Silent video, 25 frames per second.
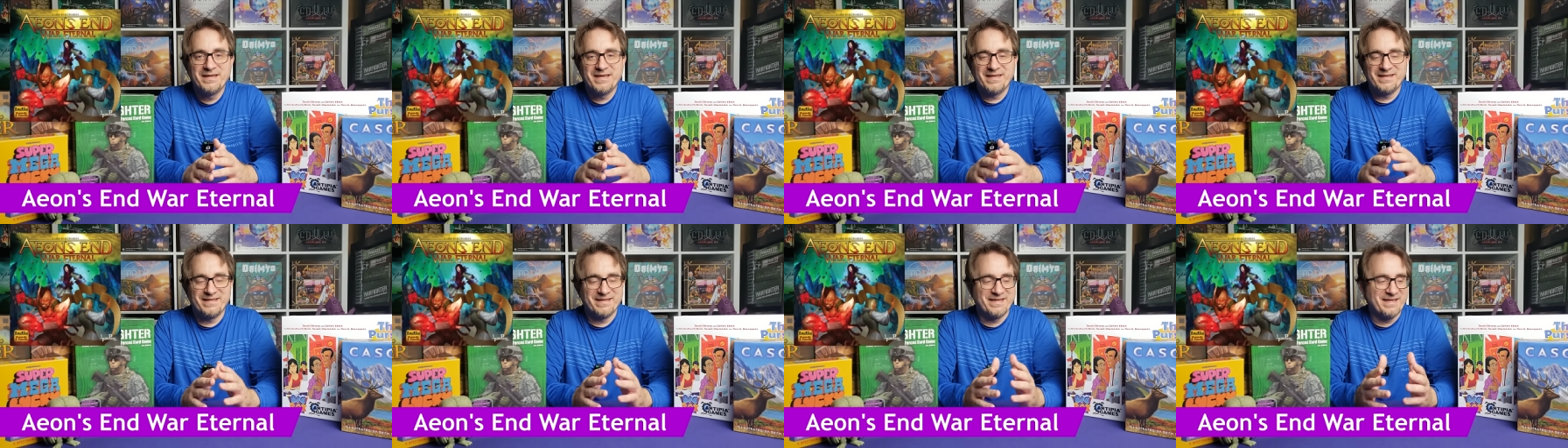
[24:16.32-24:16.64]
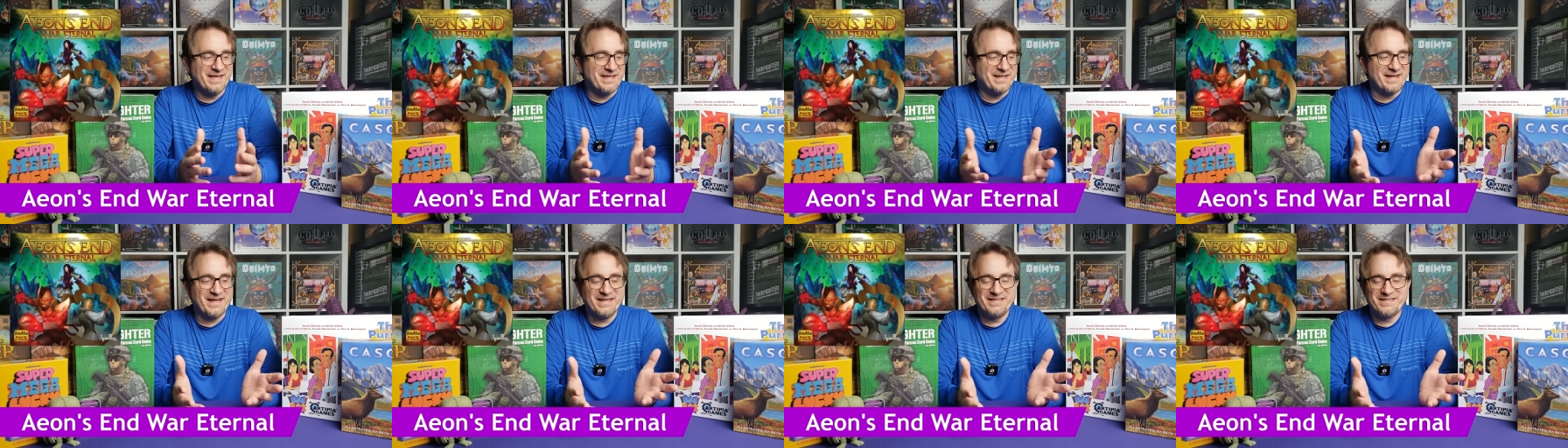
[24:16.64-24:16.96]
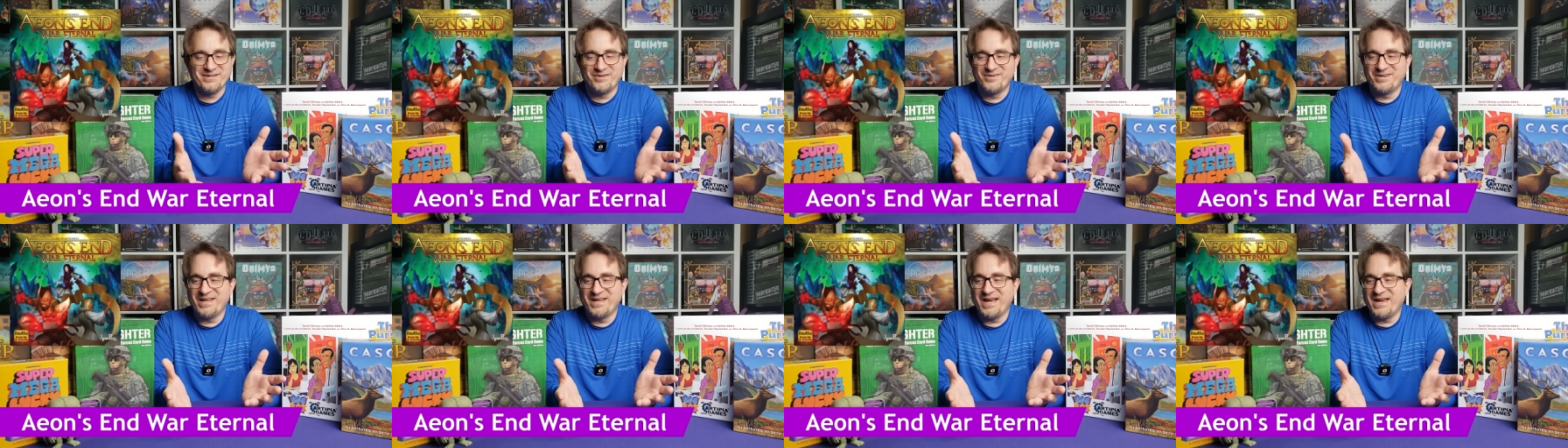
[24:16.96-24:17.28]
And again, I
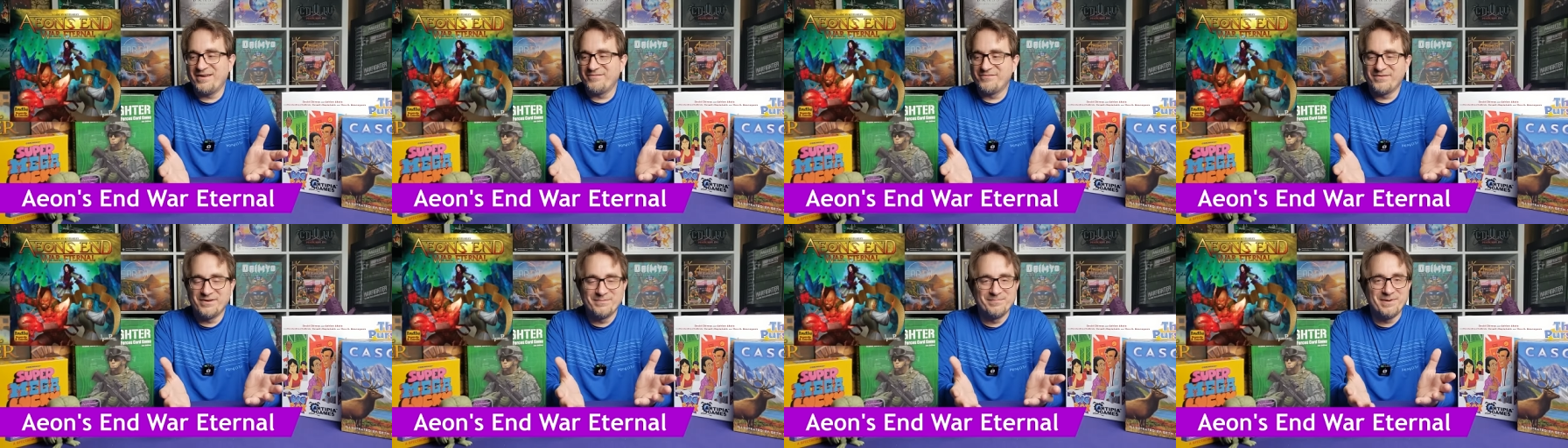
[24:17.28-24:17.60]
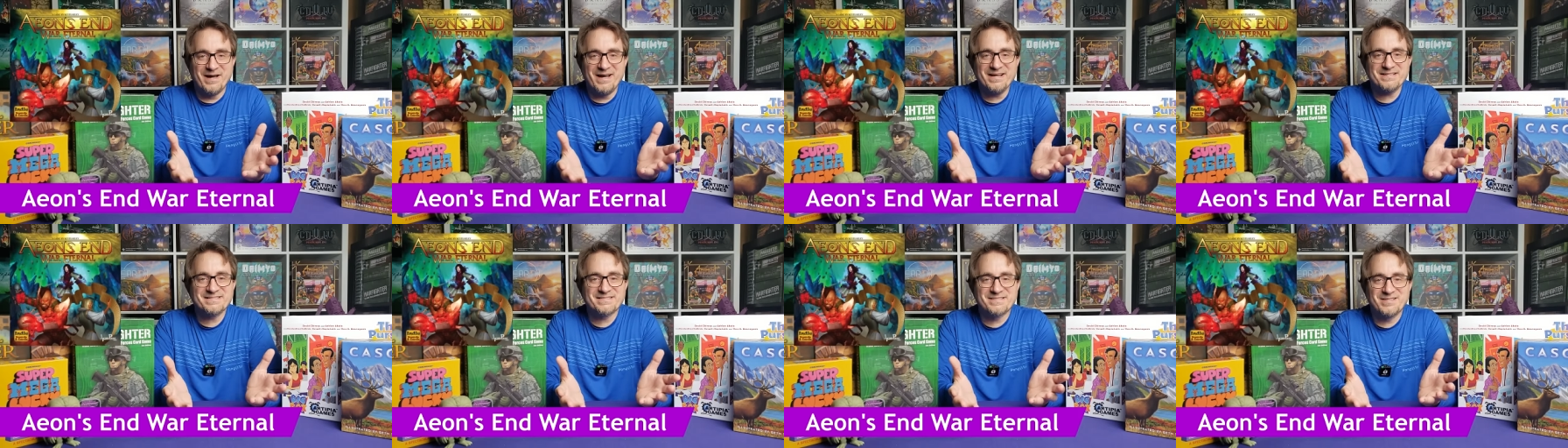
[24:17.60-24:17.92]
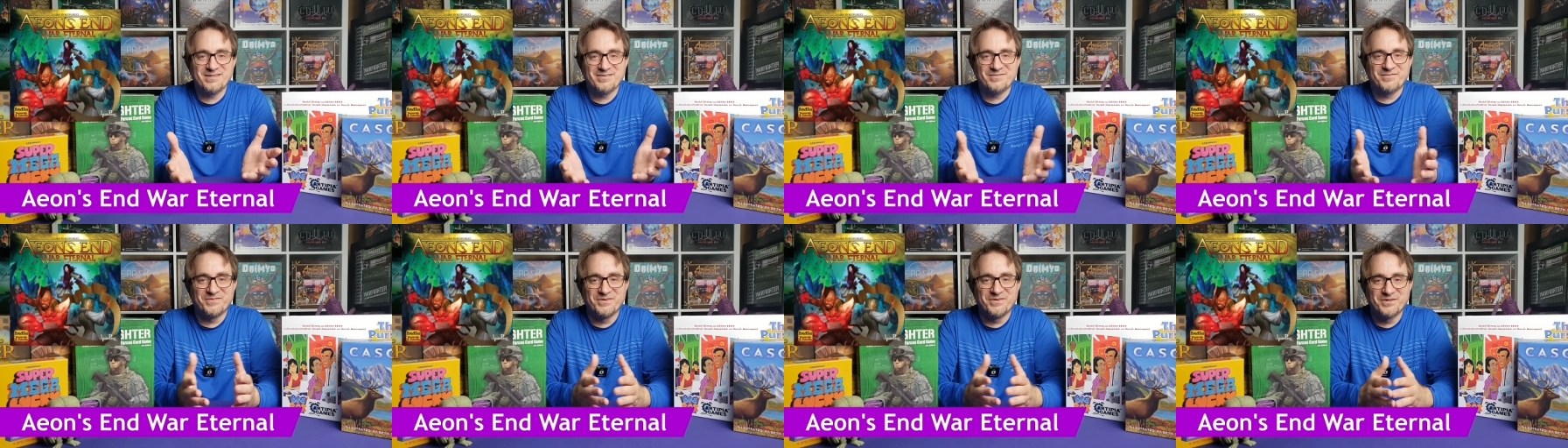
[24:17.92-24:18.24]
don't have a box
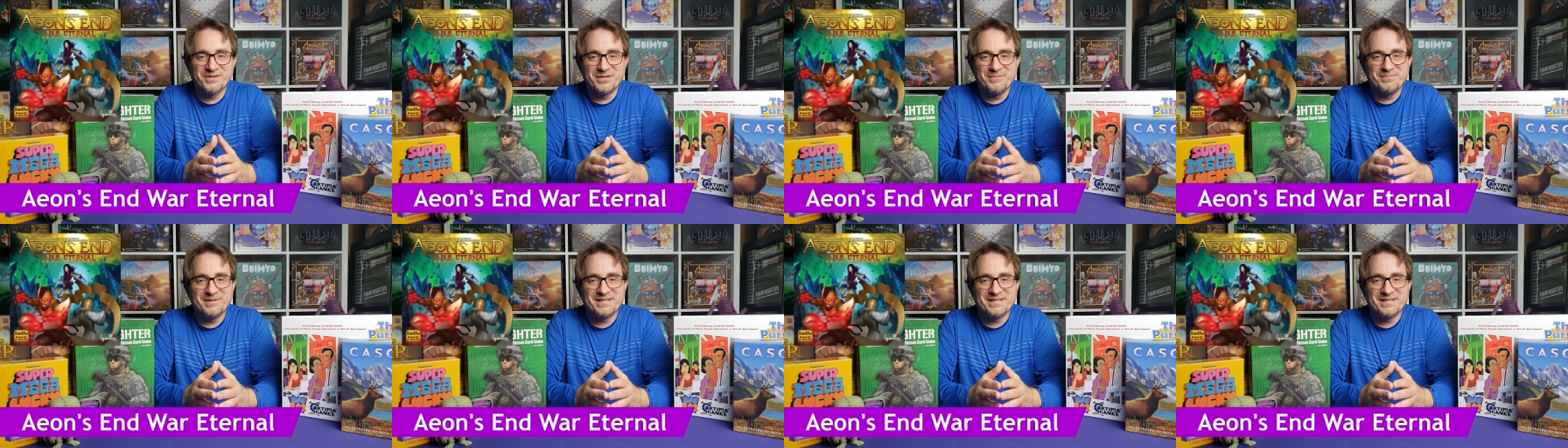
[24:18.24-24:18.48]
here for you